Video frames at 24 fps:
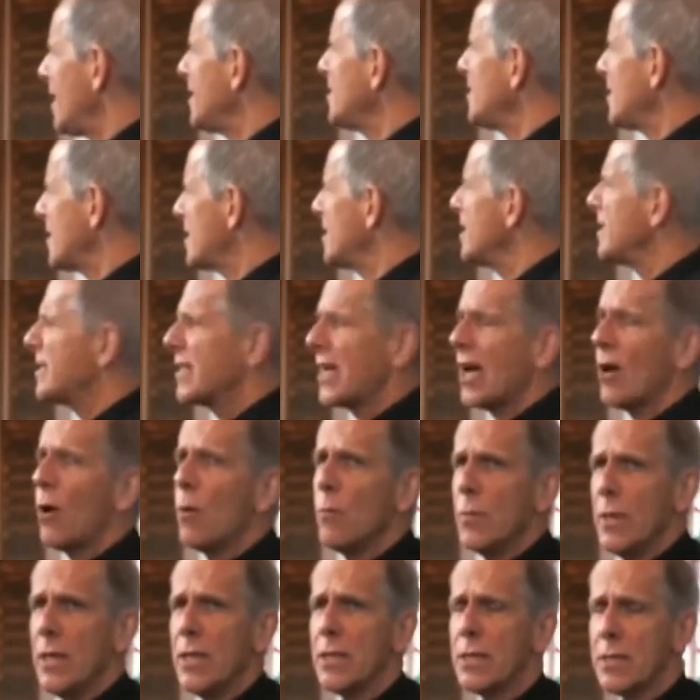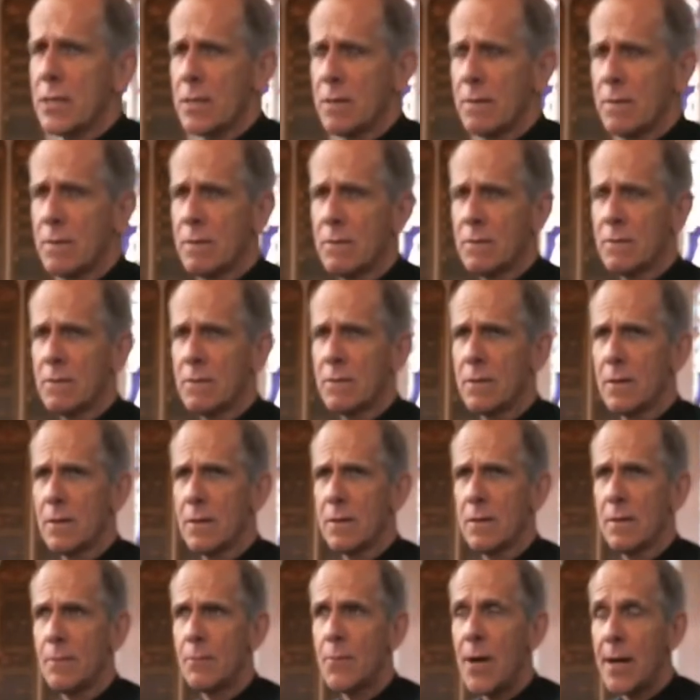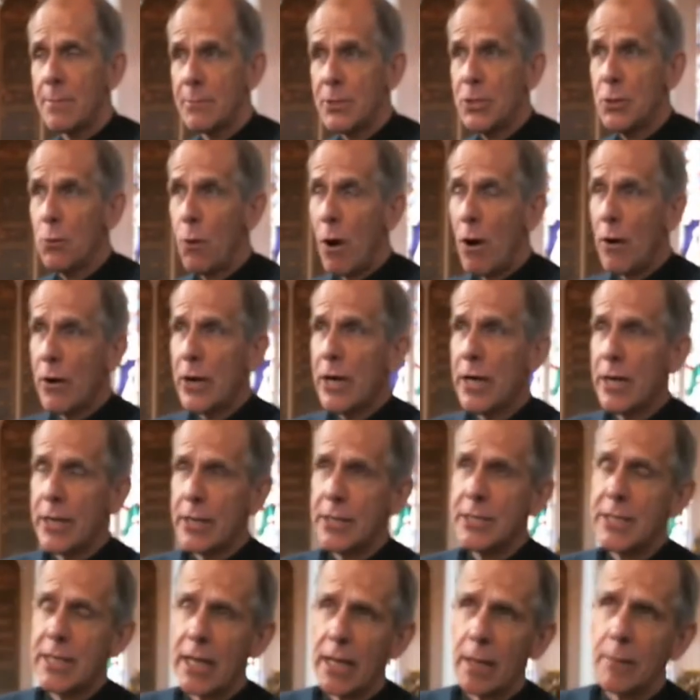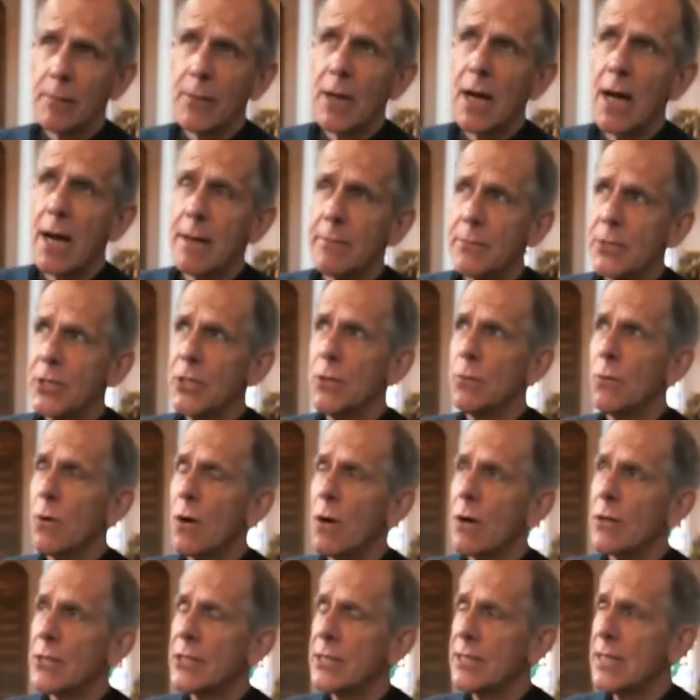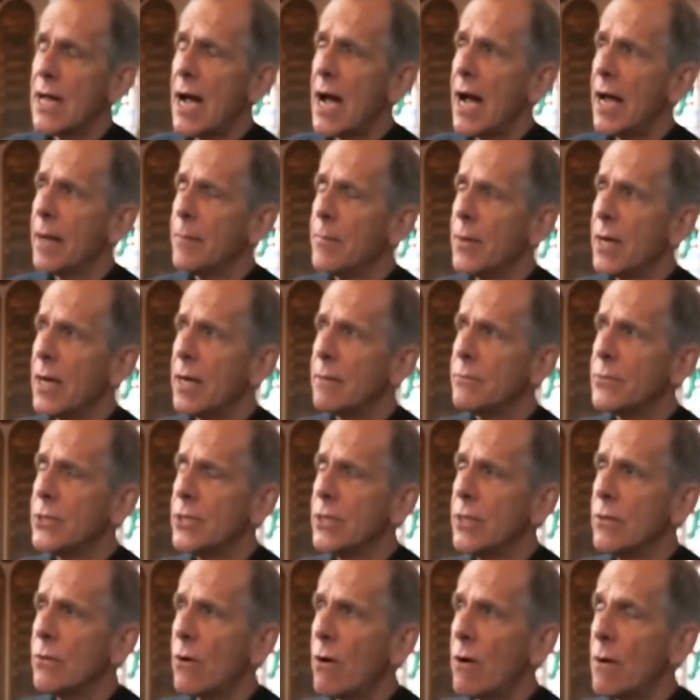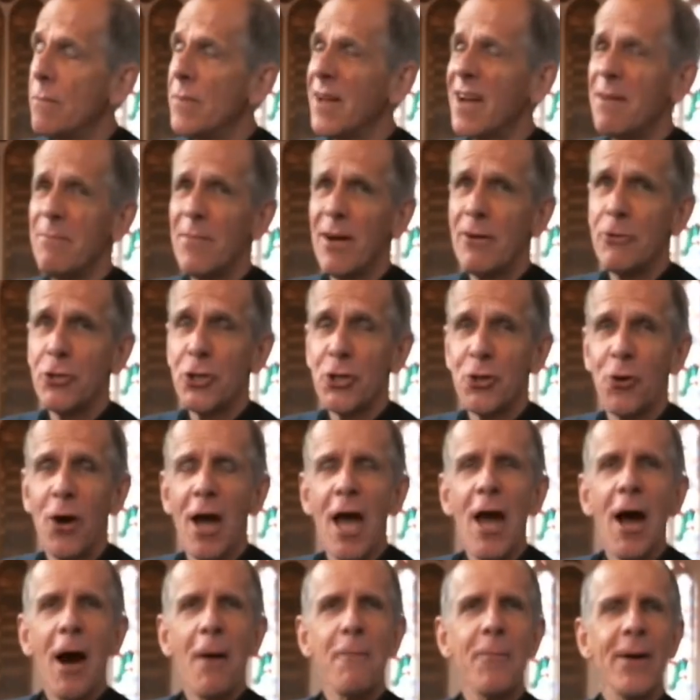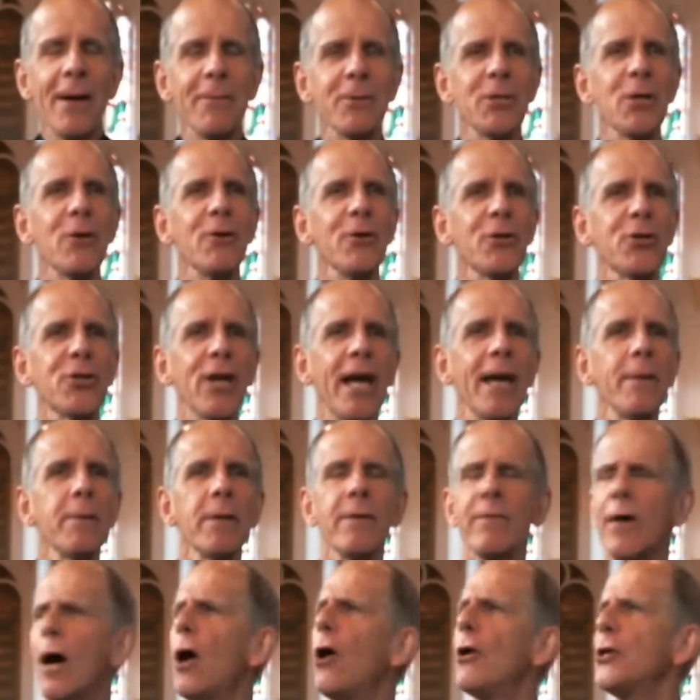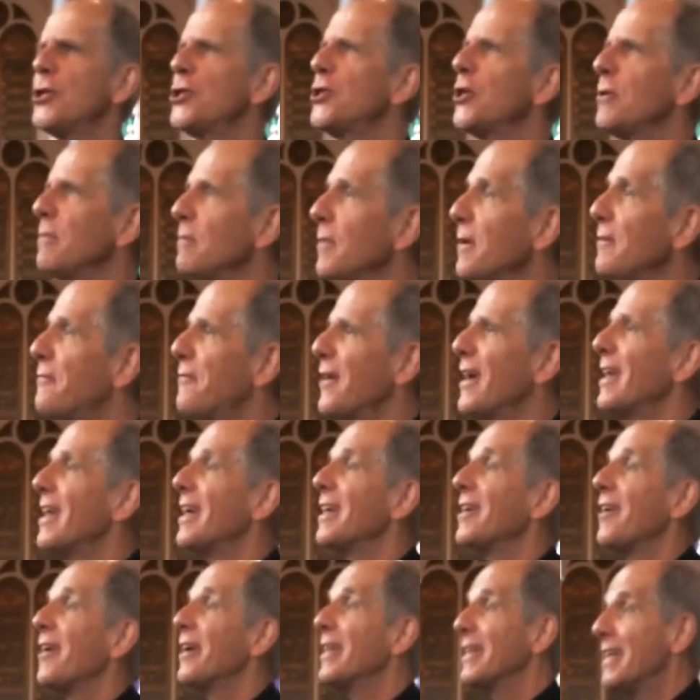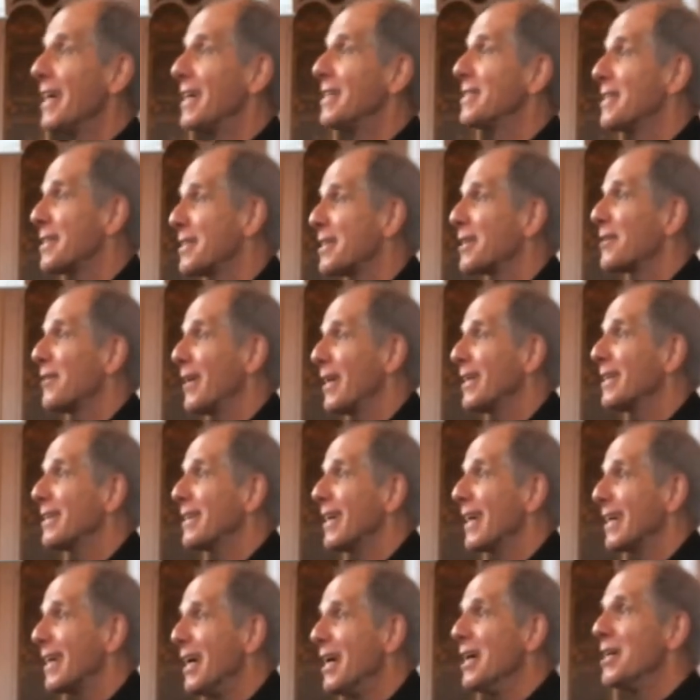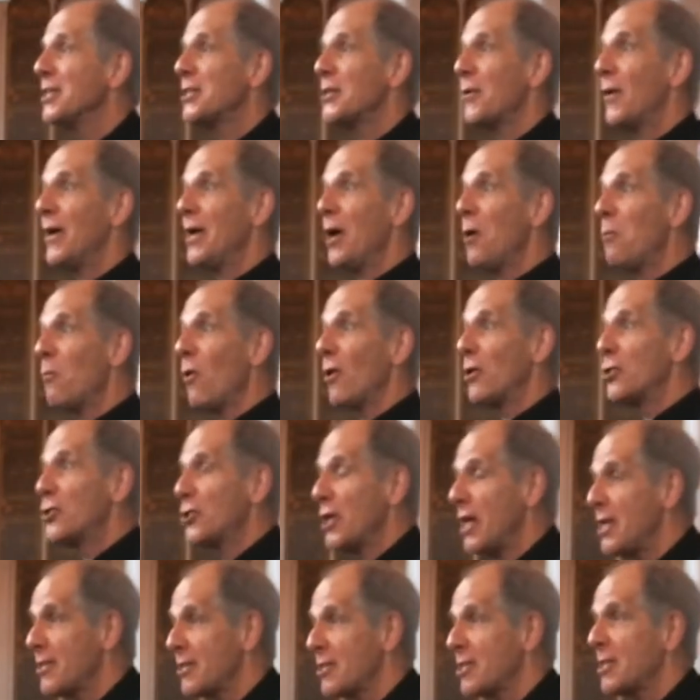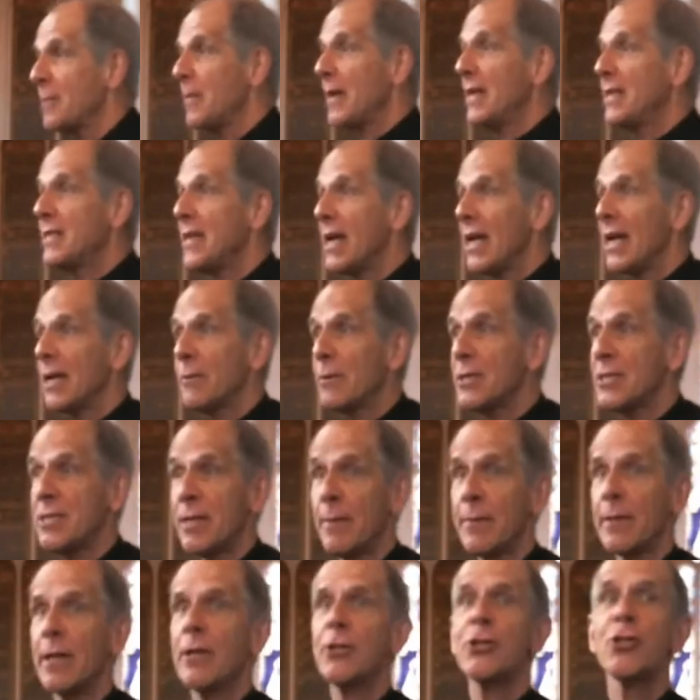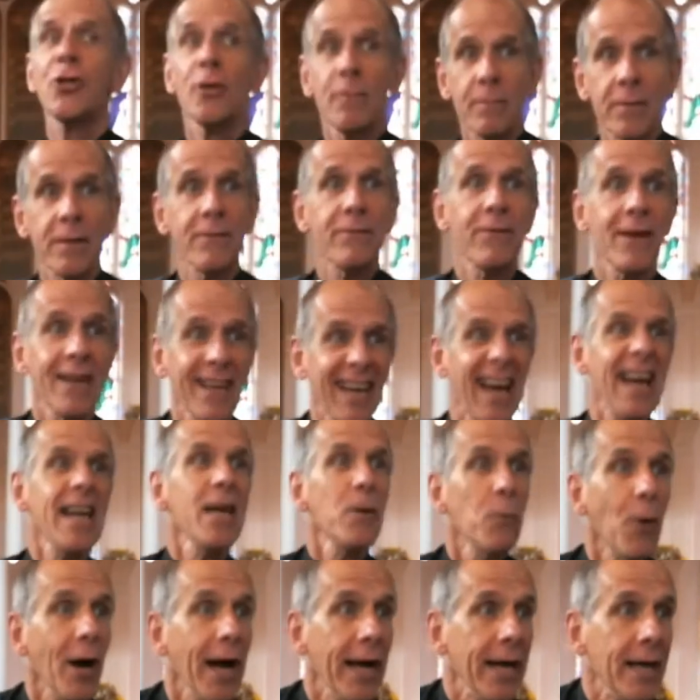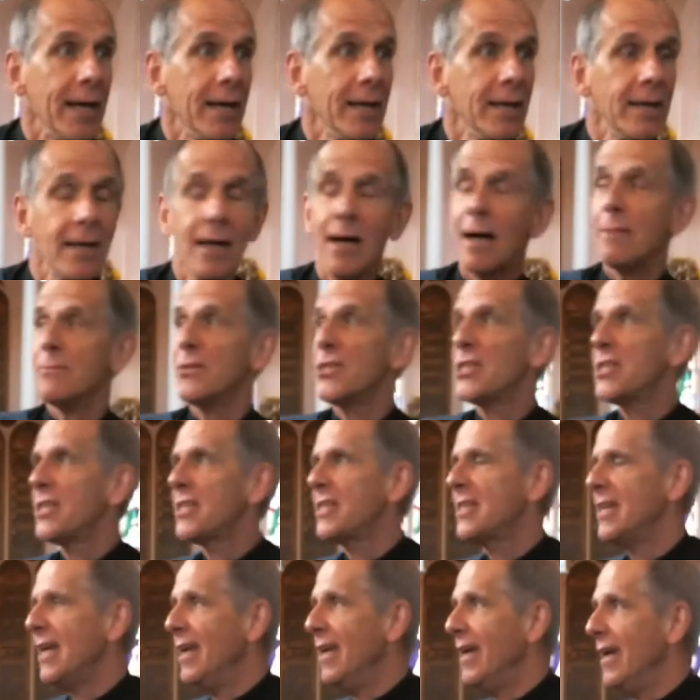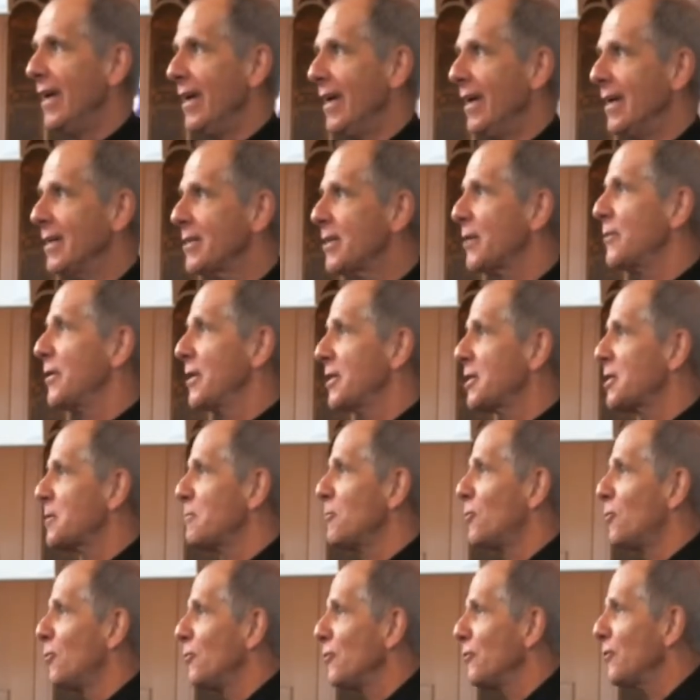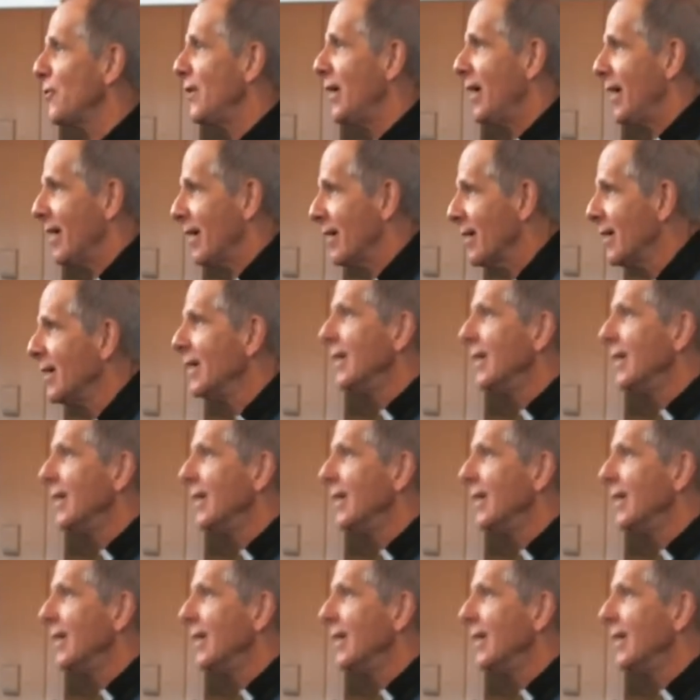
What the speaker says: I just need to get on with this. Perhaps you are hurting, perhaps you are sad, perhaps you are a bit emotional, and perhaps you're ashamed of it. I shouldn't be feeling like this is a great thing. So I don't want Jesus to be dealing with something I shouldn't be feeling anyway. I'm silly. It's only a small thing.